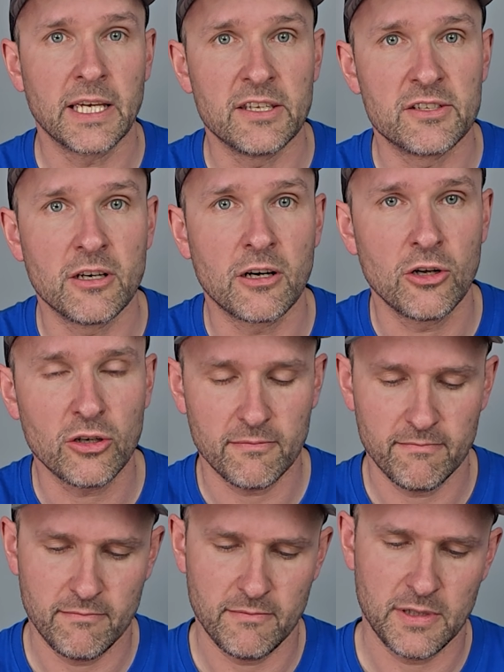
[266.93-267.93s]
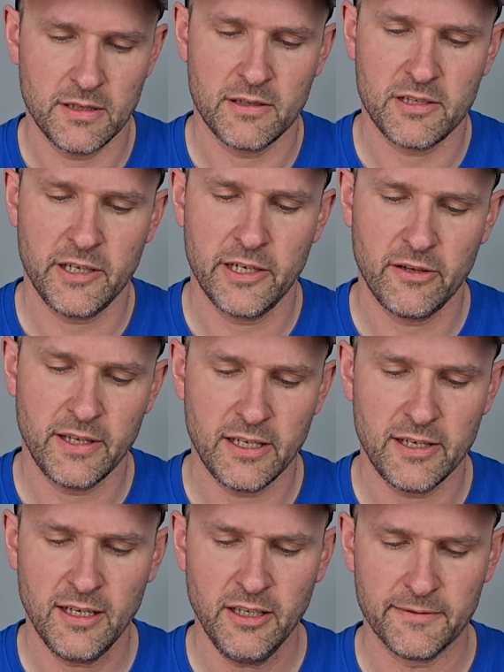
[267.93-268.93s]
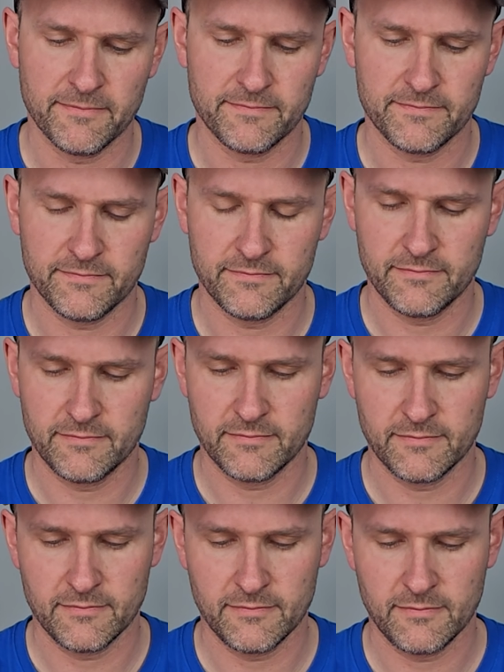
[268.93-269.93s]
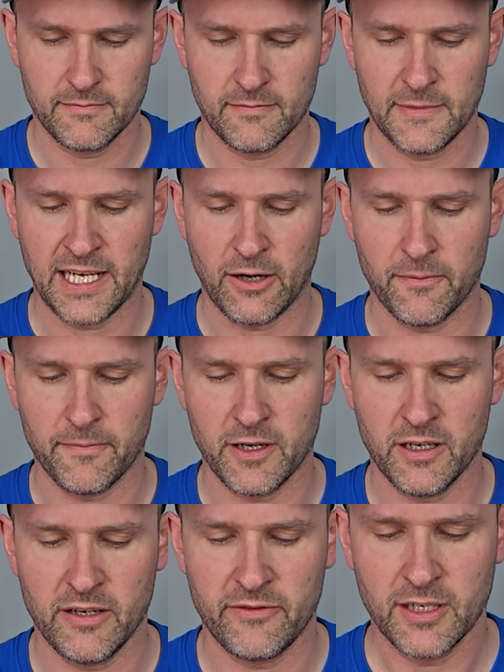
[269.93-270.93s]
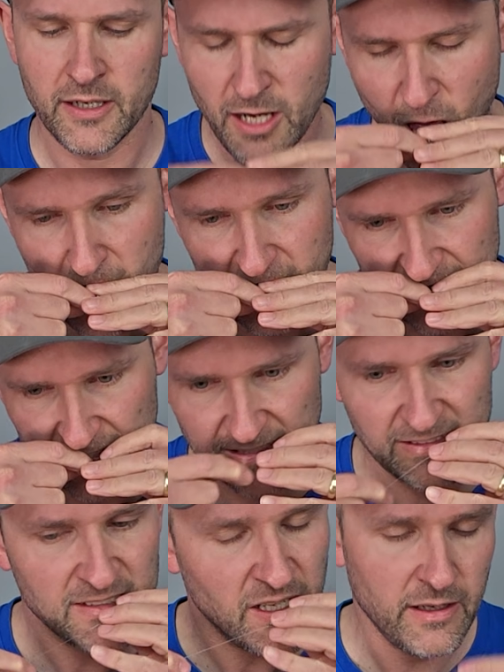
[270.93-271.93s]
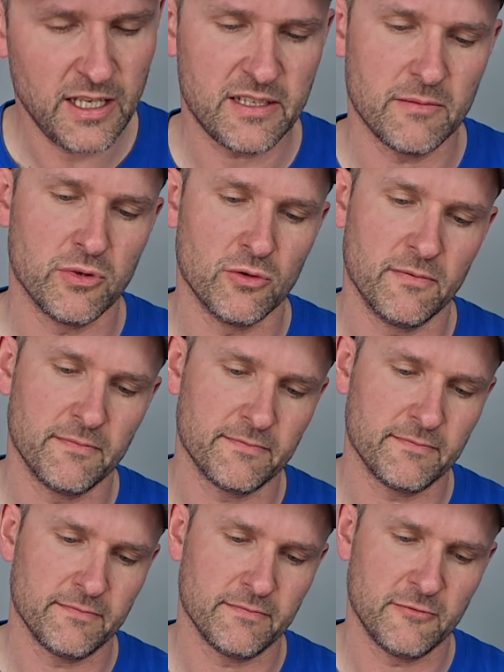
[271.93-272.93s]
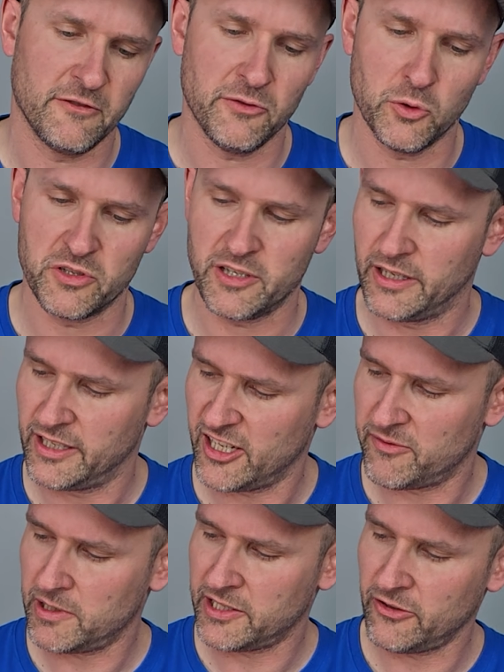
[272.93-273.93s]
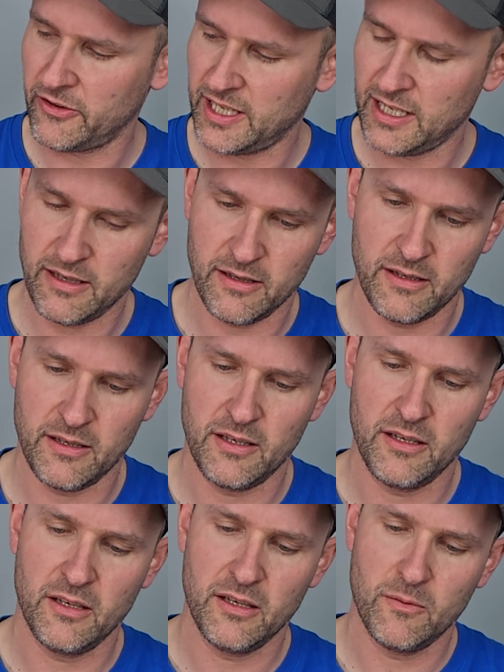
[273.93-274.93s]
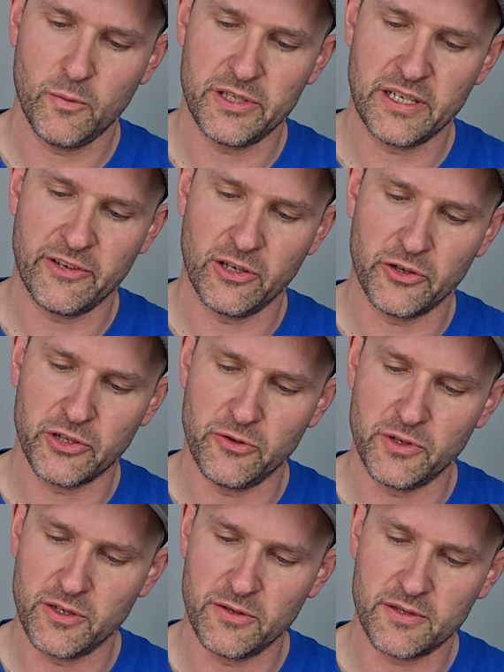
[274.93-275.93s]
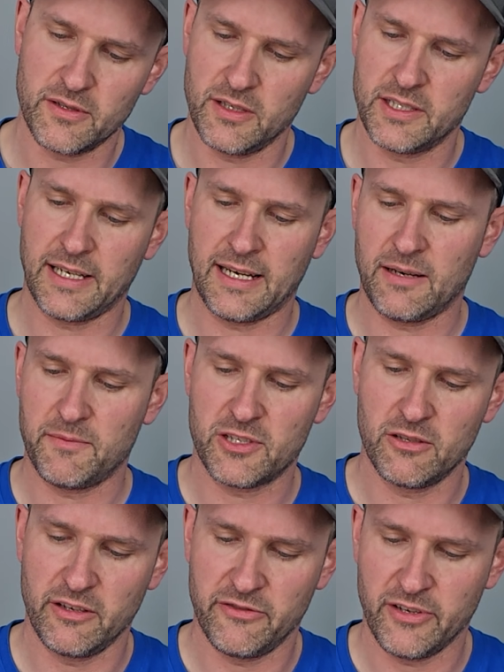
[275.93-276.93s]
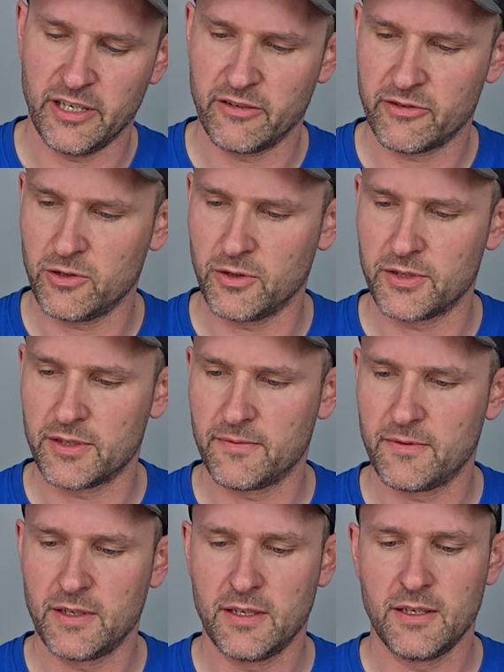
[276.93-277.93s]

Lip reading: Get your circle hook and tie it on the end of your line. Now, I have done a simple 4-turn half blood knot there. Whichever knot you use is absolutely fine, of course.